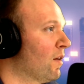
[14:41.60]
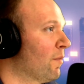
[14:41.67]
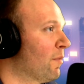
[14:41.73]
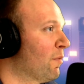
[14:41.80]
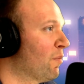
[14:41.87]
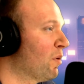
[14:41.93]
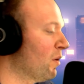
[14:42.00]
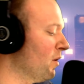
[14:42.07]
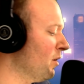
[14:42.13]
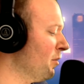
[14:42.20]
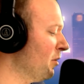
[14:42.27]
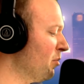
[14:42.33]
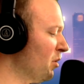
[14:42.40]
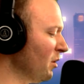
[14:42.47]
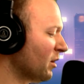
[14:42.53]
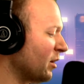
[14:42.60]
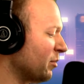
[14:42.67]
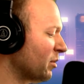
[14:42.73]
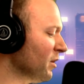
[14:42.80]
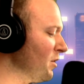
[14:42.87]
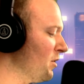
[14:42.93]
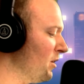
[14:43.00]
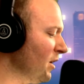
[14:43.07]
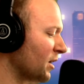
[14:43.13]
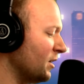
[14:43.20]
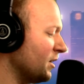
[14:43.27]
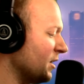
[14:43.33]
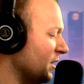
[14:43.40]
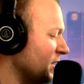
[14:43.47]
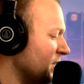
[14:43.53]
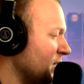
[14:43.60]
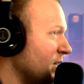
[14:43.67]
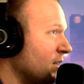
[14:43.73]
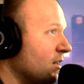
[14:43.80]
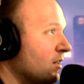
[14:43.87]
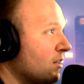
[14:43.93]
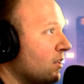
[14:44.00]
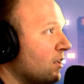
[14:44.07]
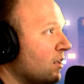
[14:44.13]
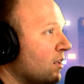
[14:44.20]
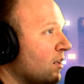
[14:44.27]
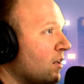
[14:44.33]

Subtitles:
me pull it up here so you guys kind of see this.